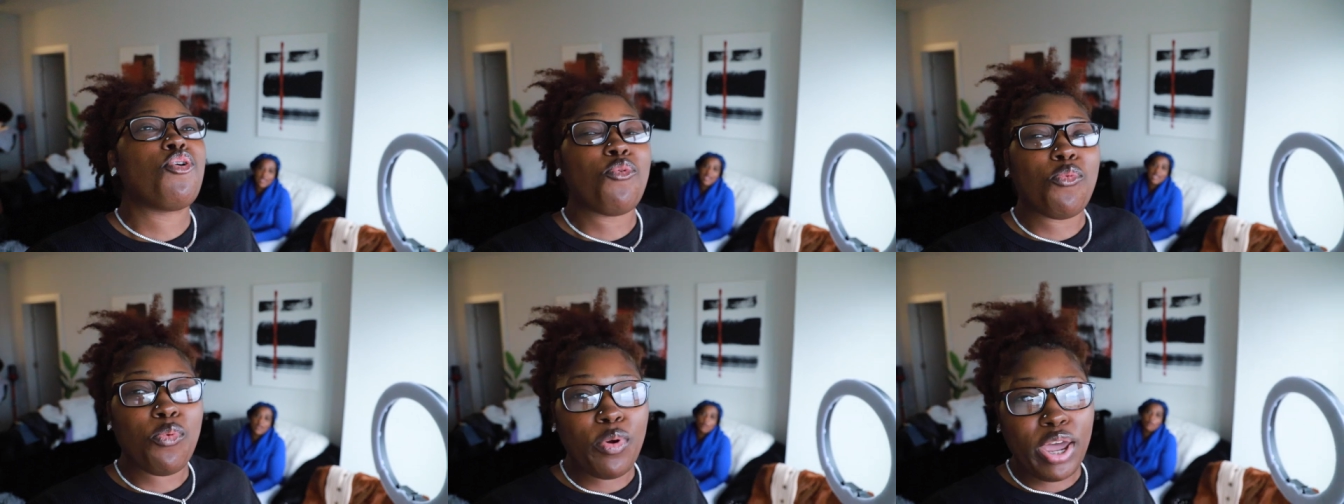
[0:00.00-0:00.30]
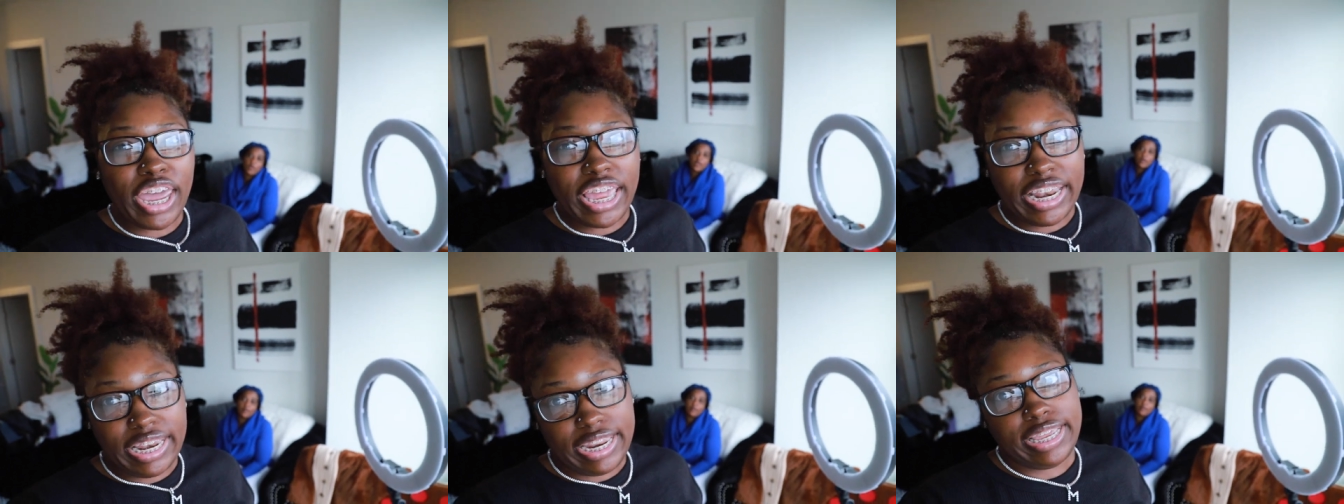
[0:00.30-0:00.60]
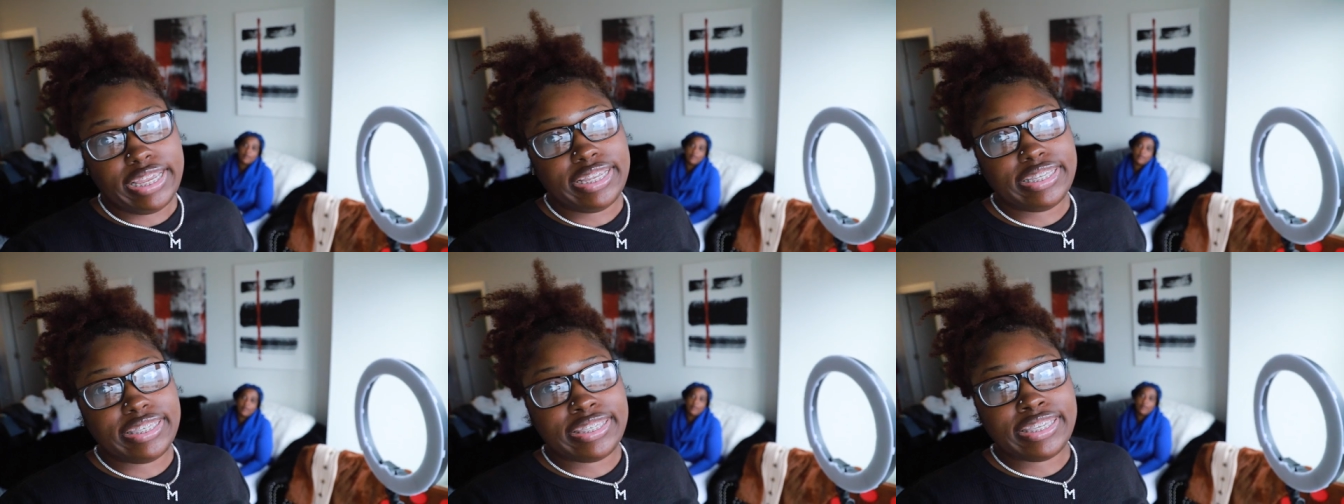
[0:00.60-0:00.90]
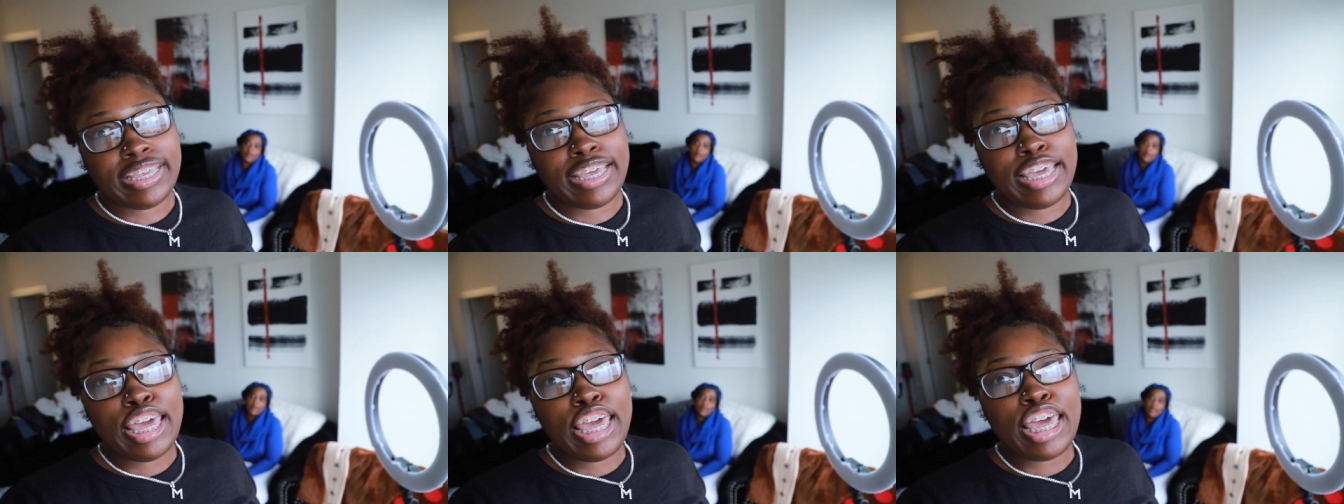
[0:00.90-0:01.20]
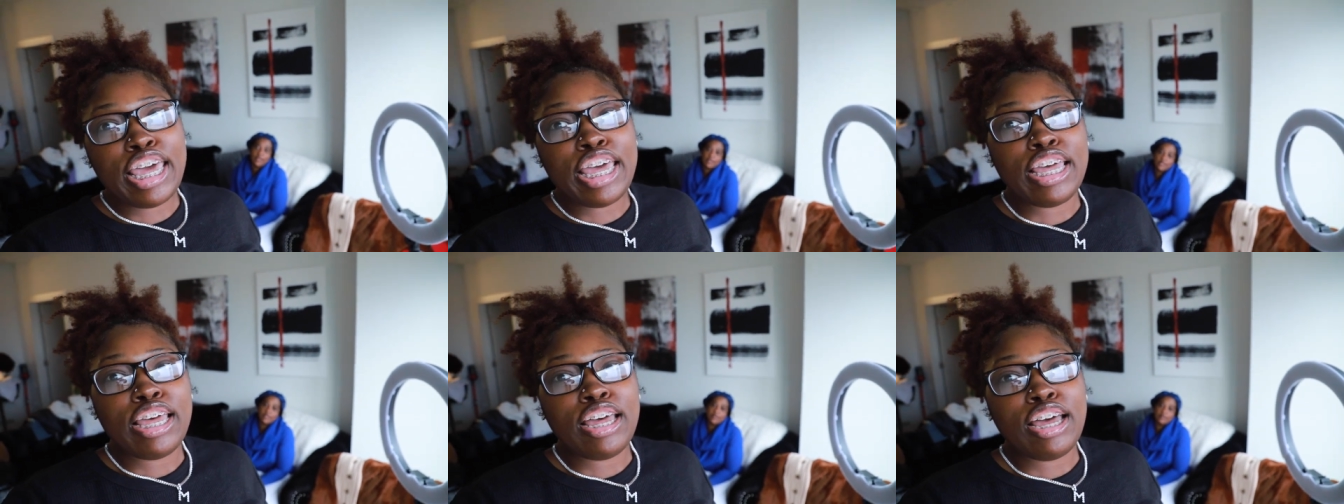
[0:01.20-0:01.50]
And, Wendy's. And
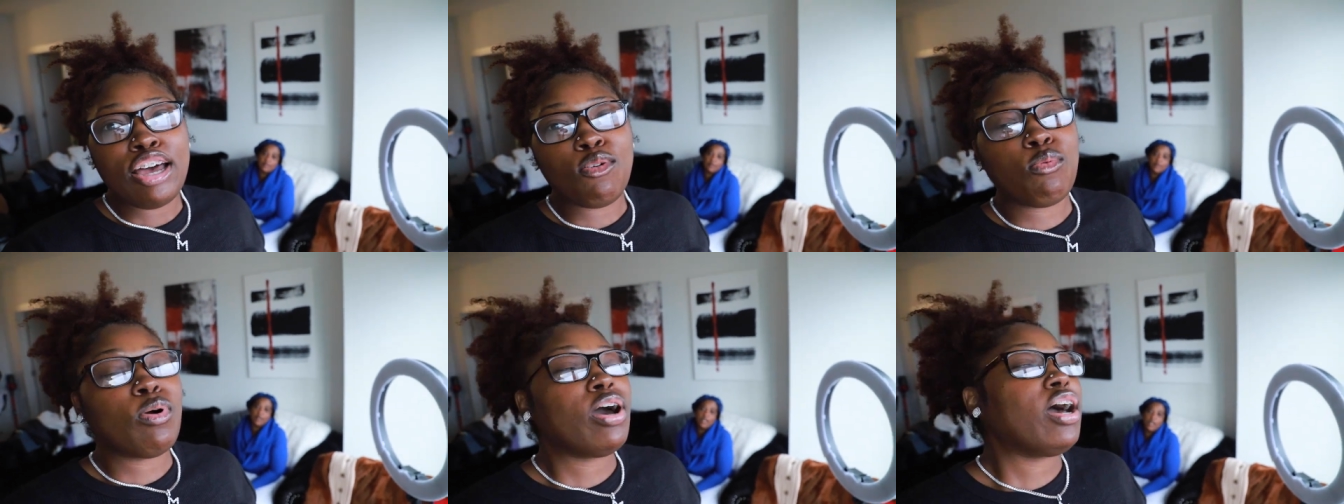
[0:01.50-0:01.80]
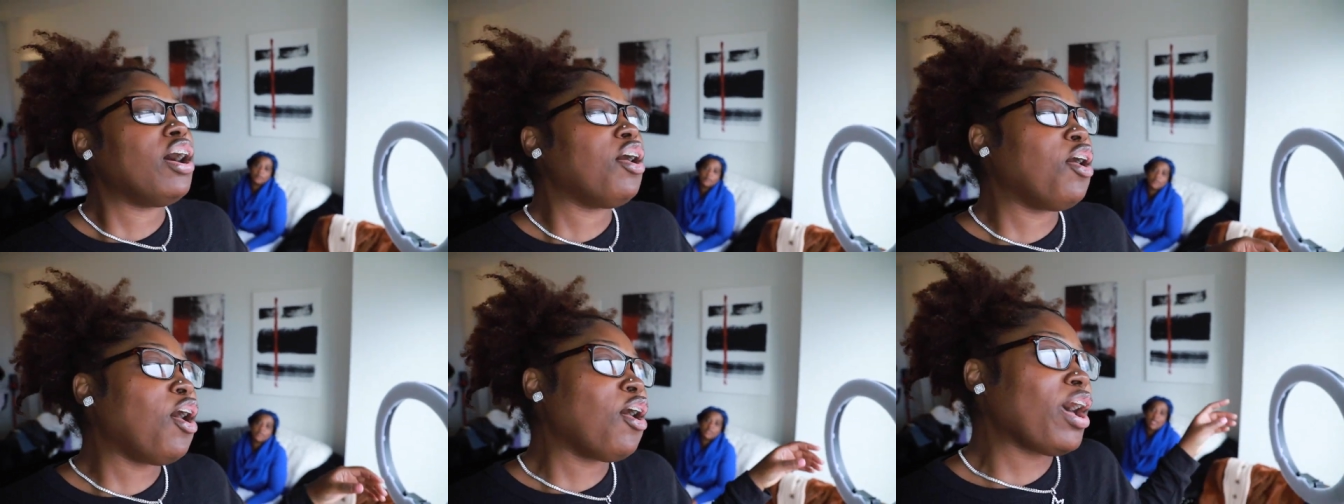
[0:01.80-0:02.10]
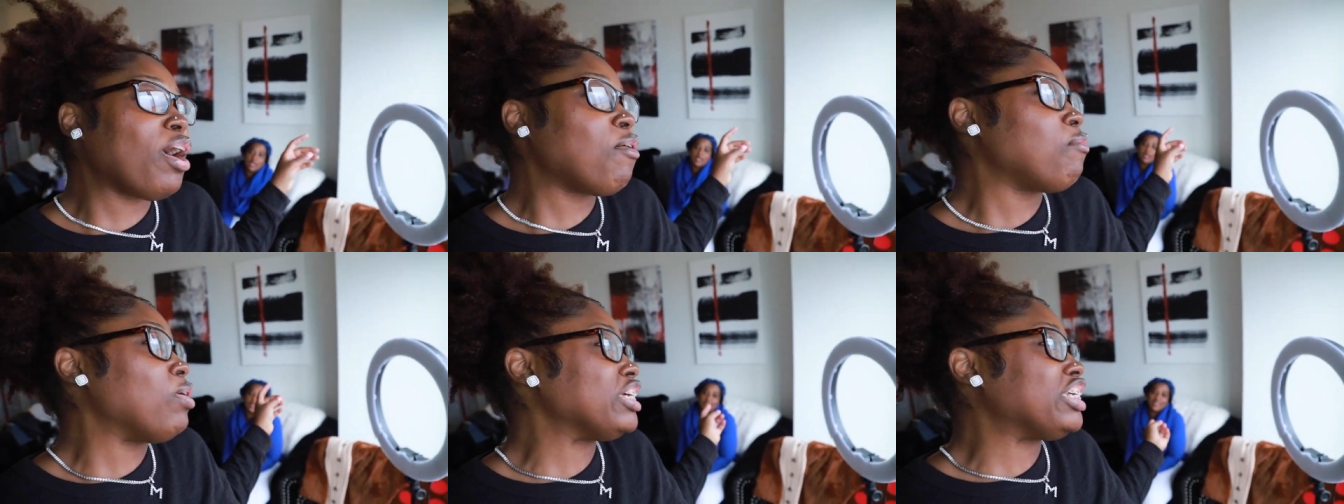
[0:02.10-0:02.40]
listen. Well, okay,